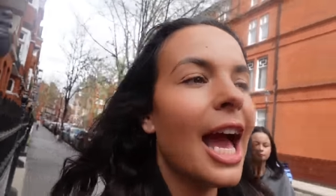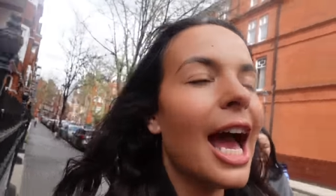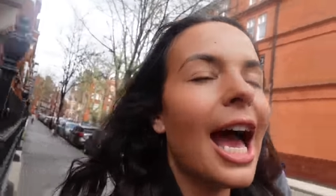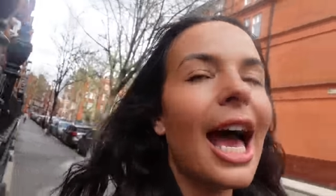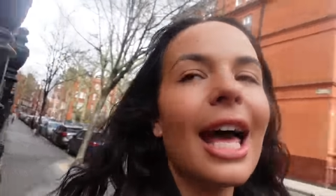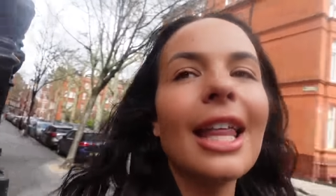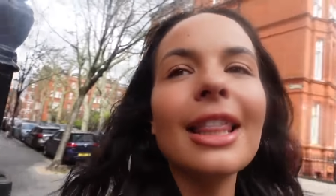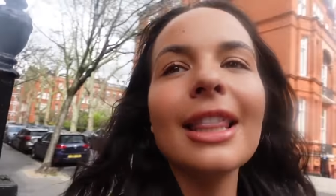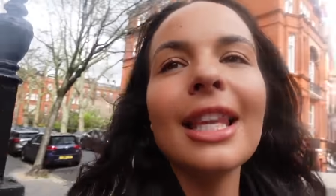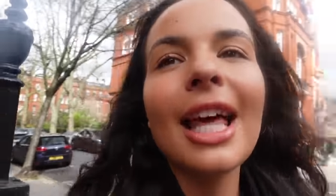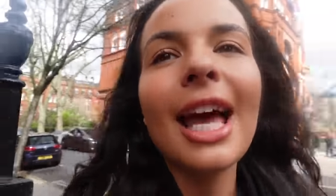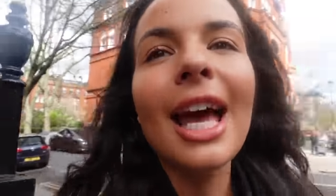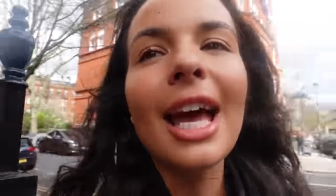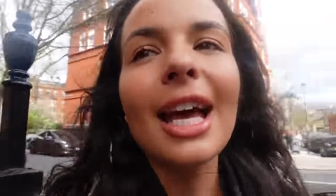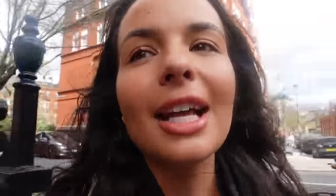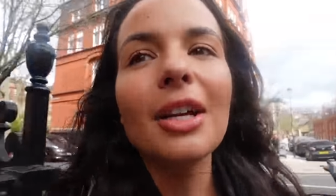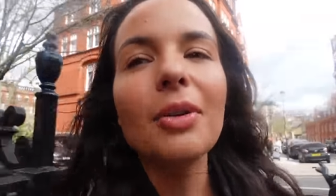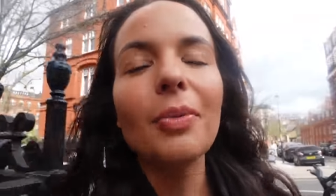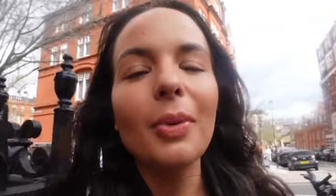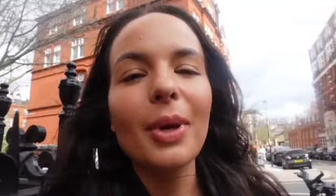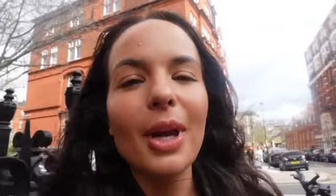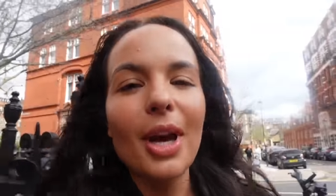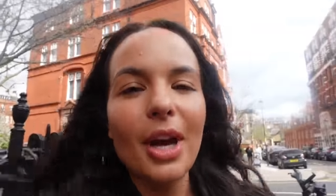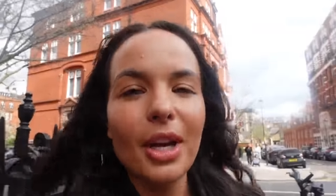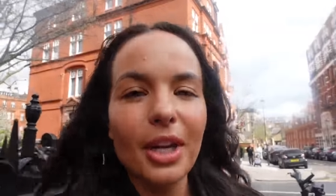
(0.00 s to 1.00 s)
and
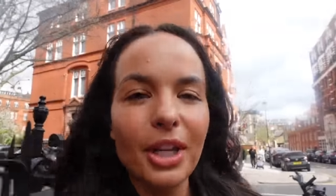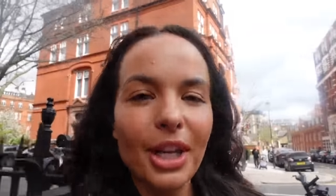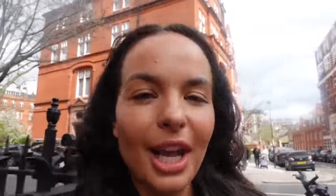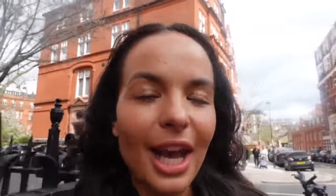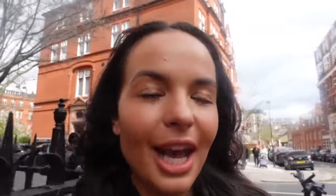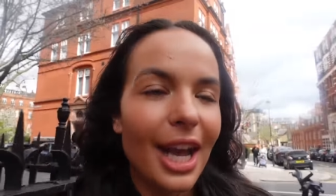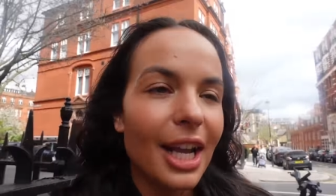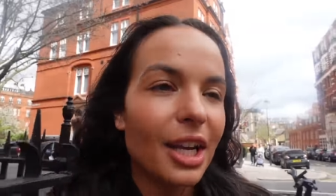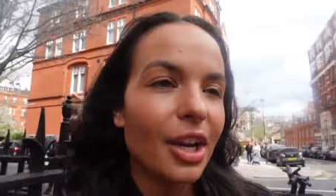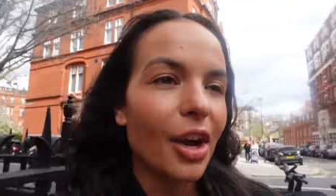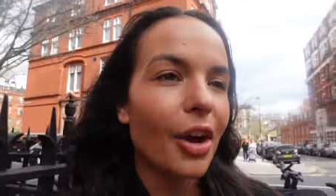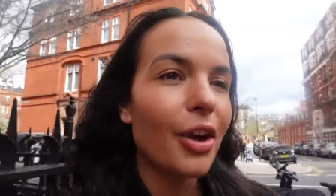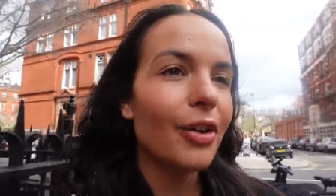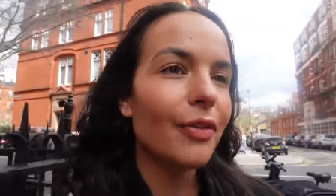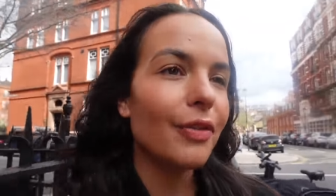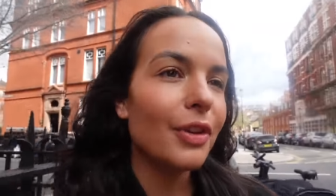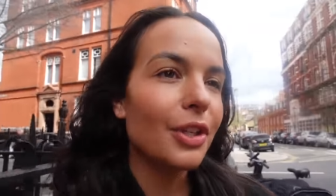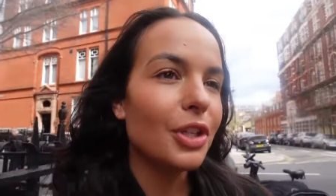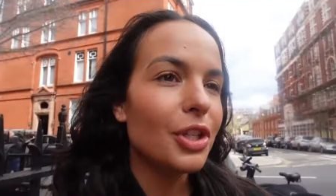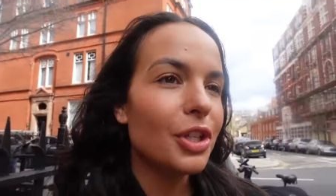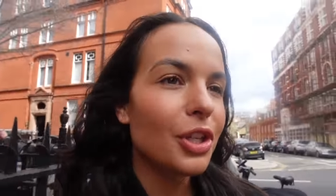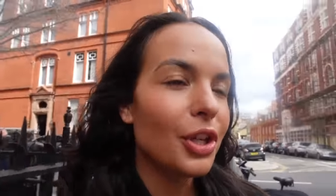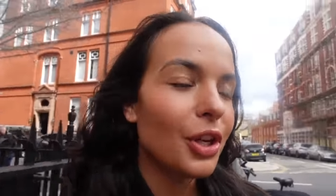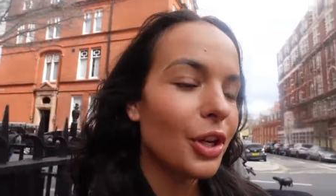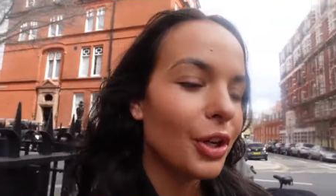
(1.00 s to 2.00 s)
then we are going to head over
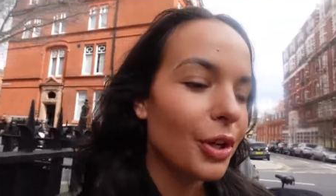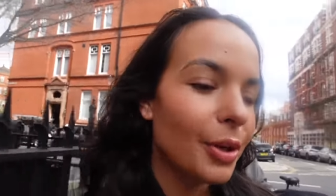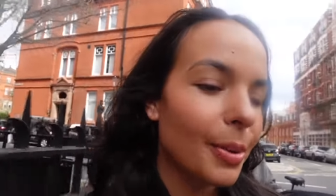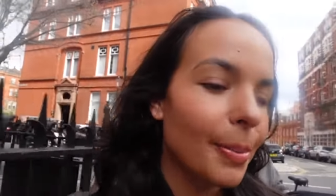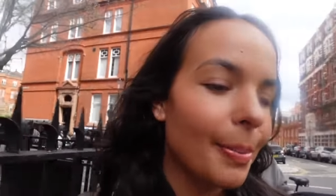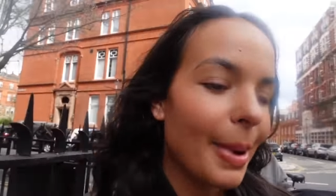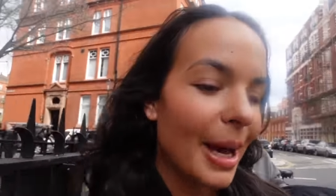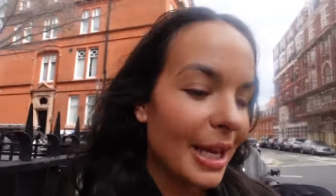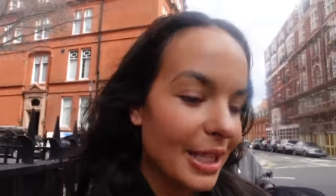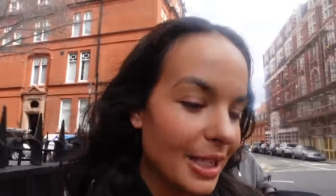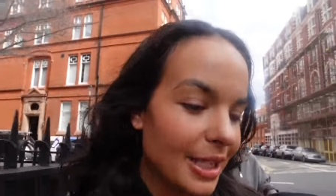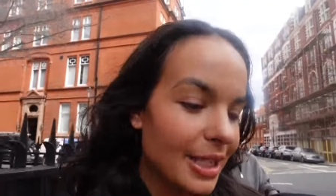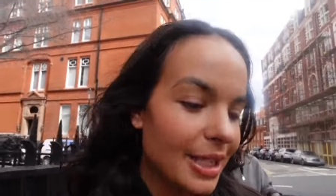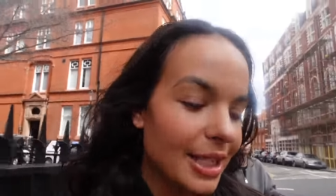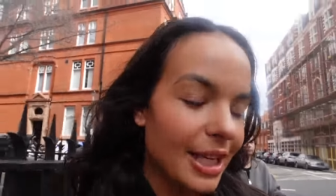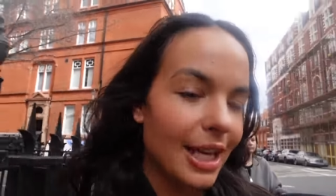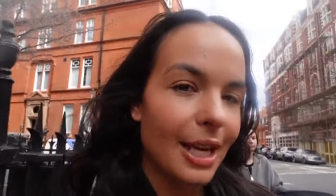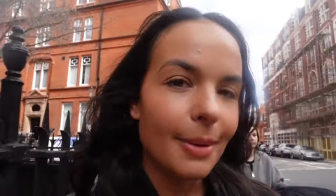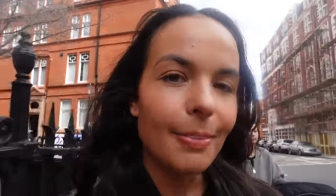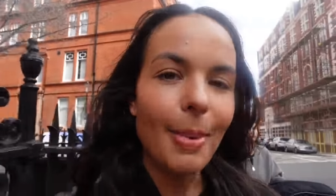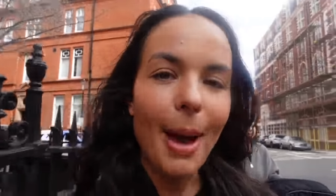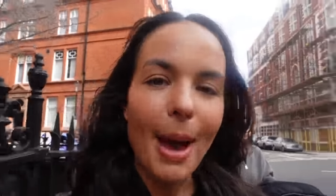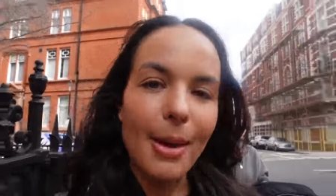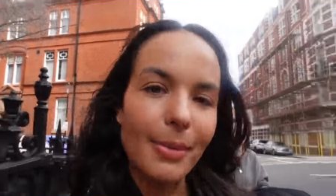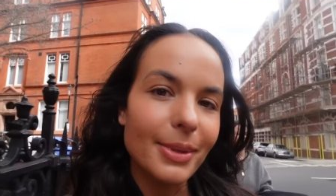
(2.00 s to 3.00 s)
to
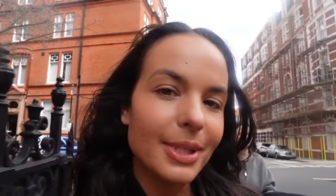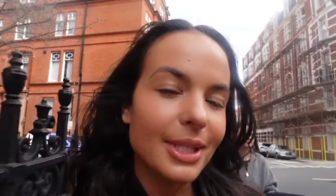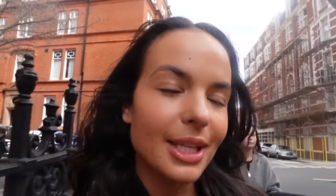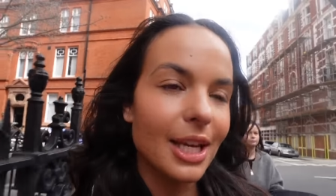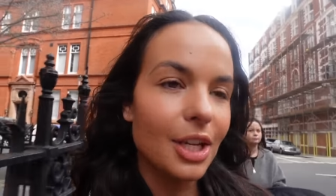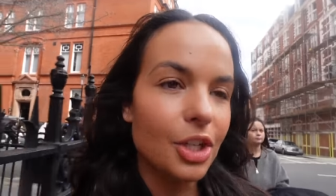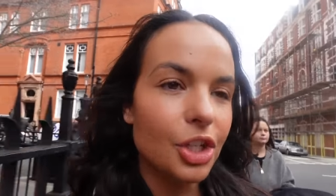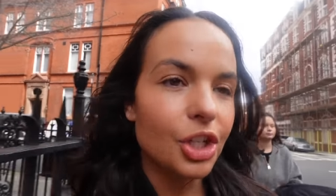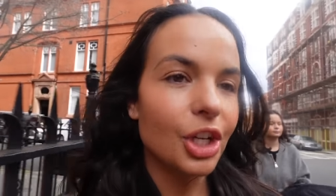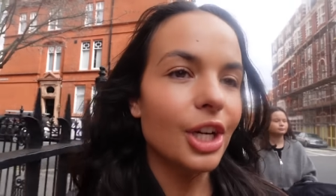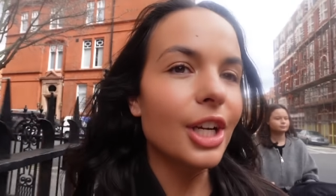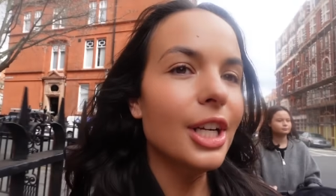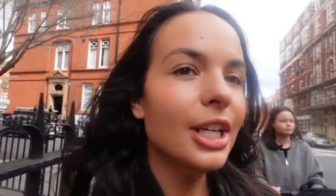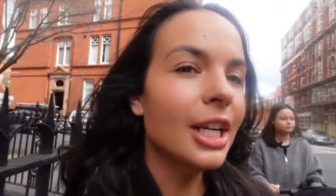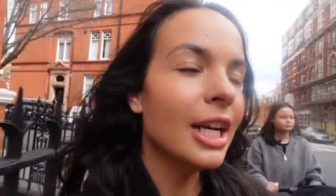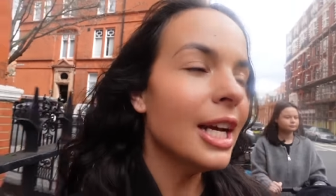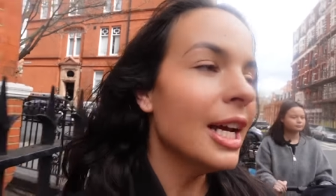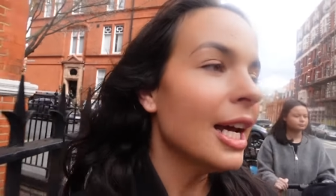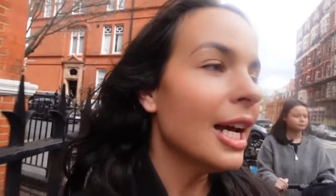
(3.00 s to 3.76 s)
Battersea Power Station.